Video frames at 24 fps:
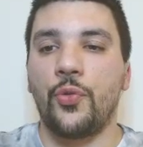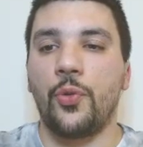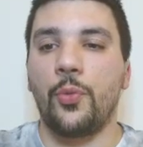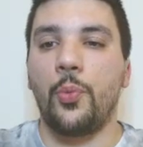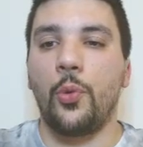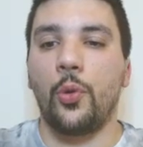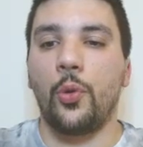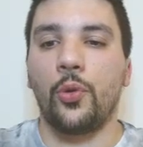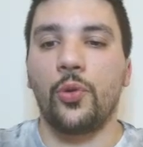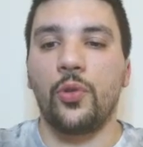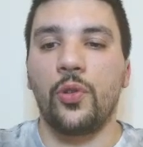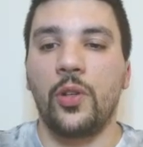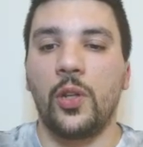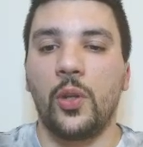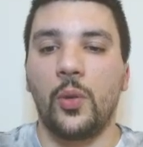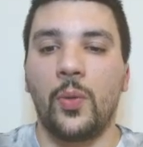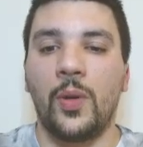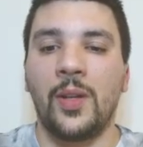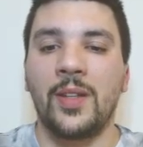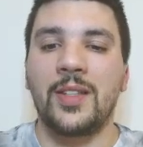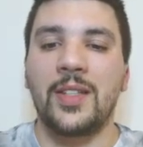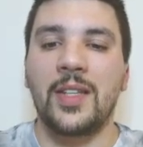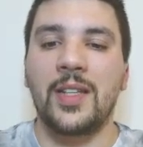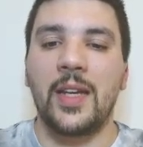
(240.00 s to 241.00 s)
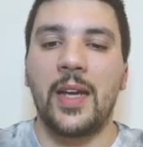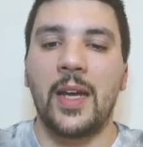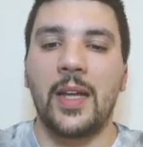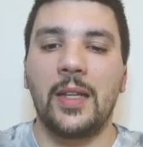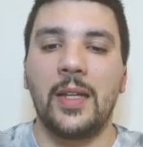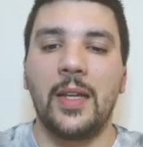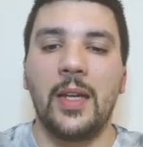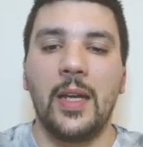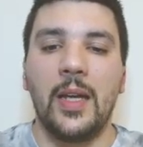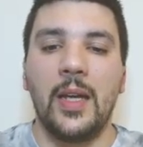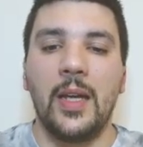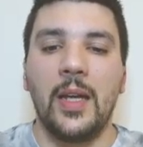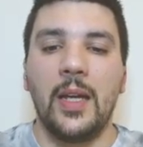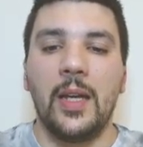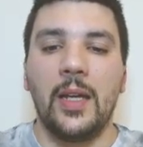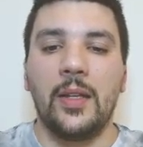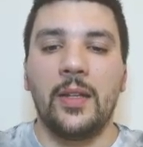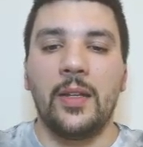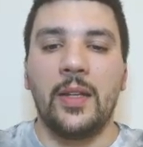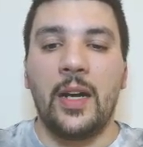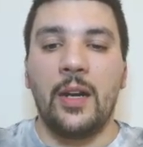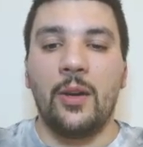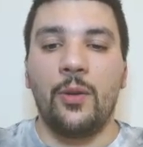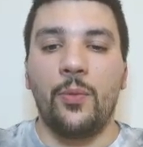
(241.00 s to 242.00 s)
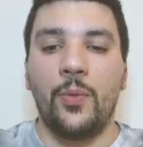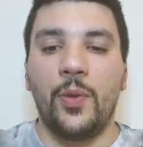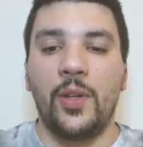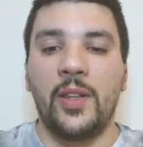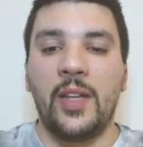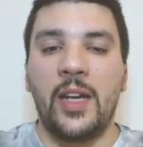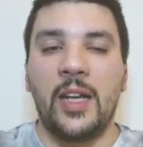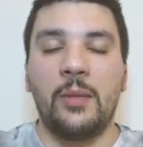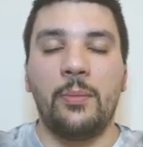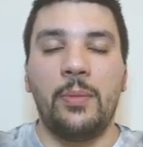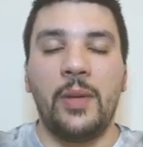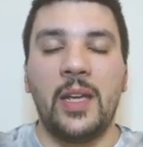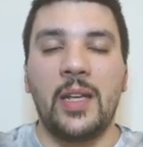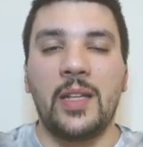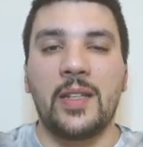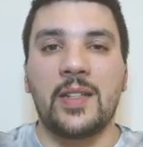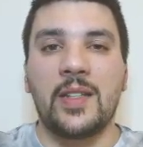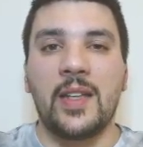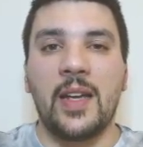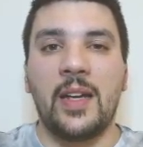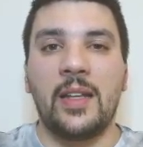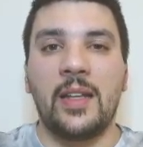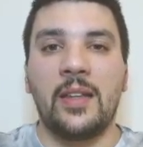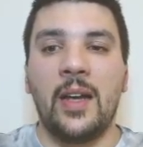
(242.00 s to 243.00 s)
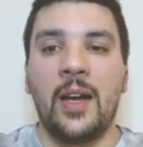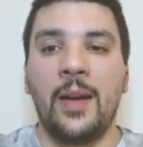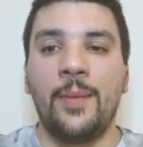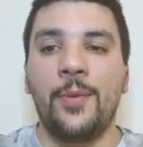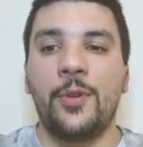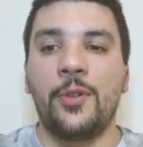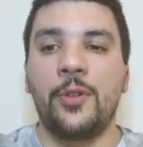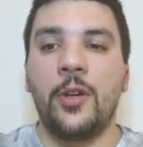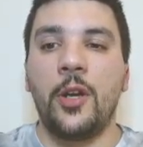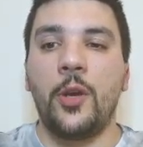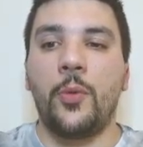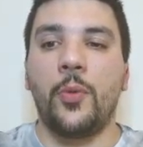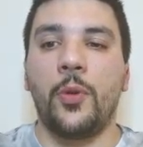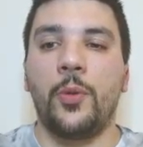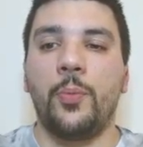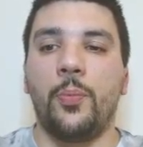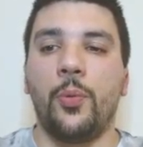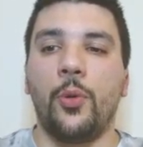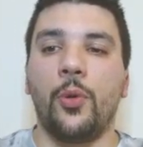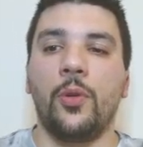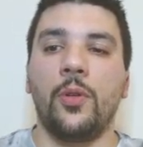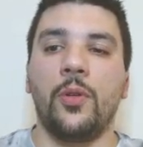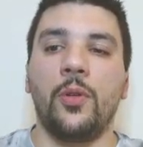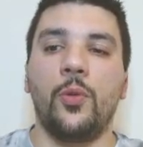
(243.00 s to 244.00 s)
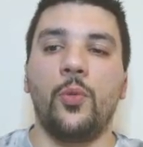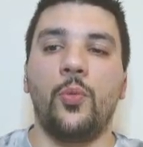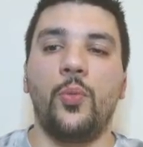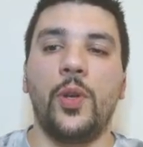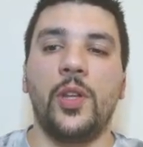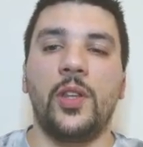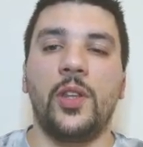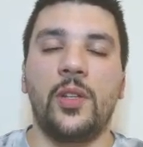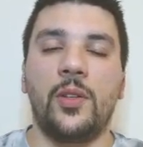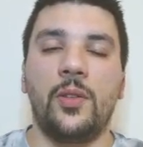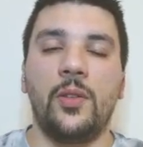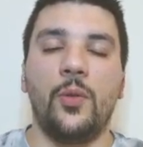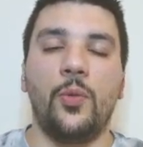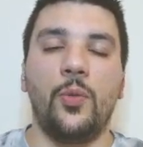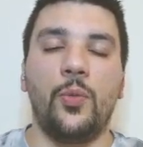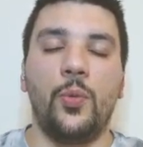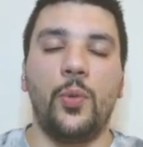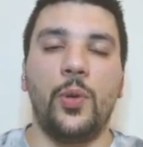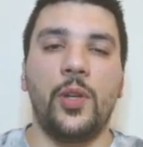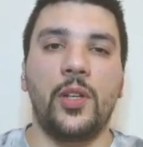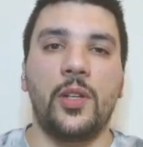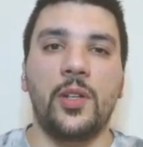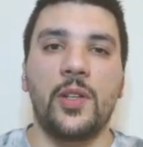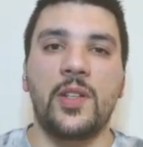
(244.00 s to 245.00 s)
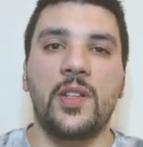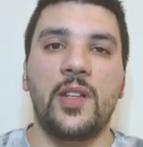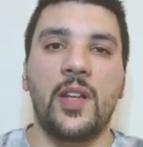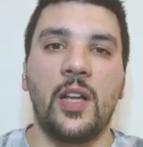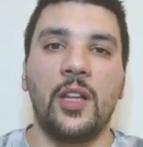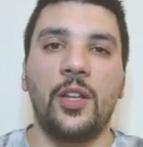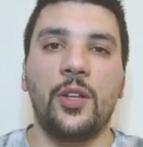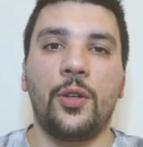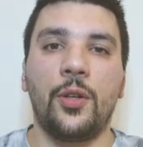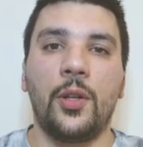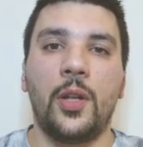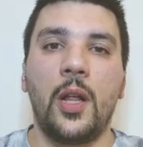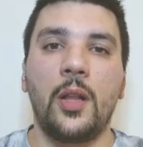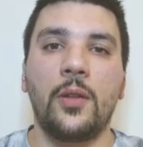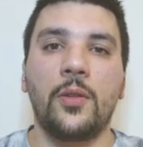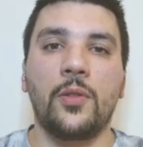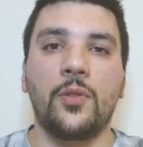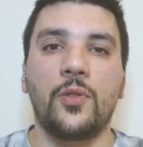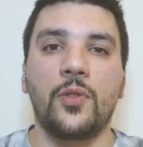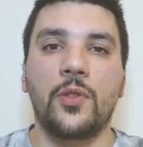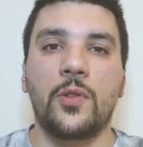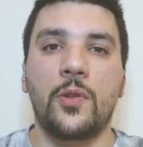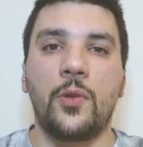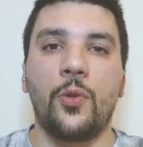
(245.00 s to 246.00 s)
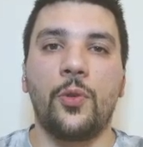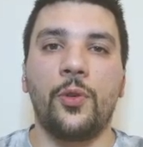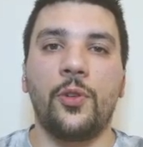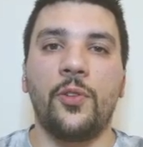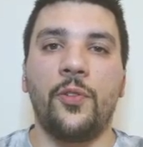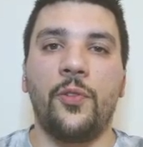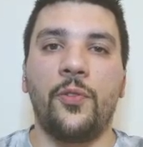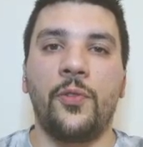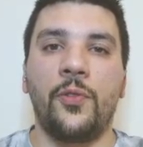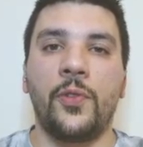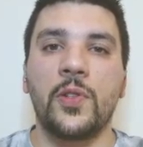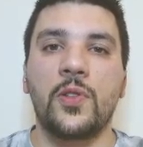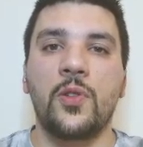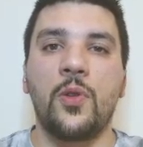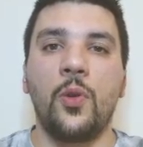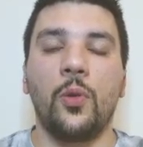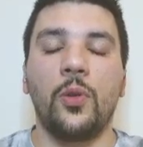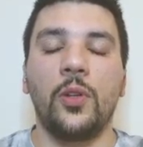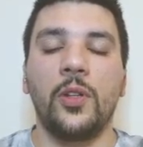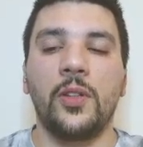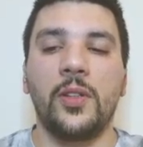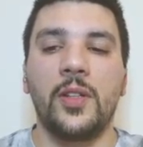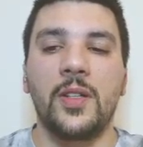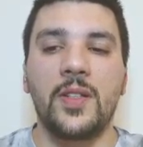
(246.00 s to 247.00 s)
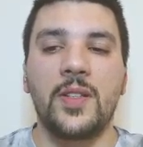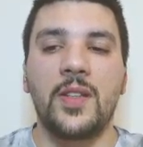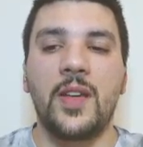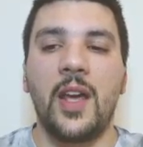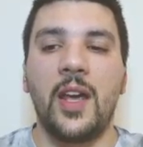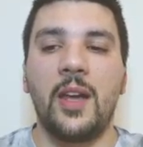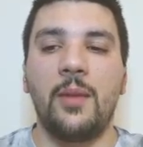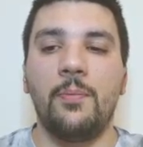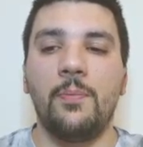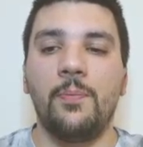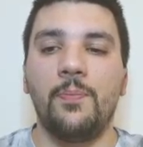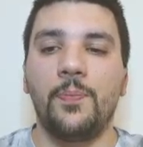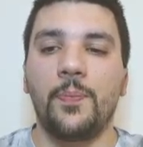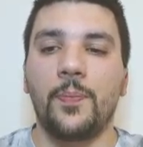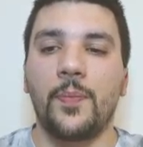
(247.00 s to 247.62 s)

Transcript: Portugal once again. Now, with that being said, I'm going with uh, with with Cristiano Ronaldo to score the first goal in this game.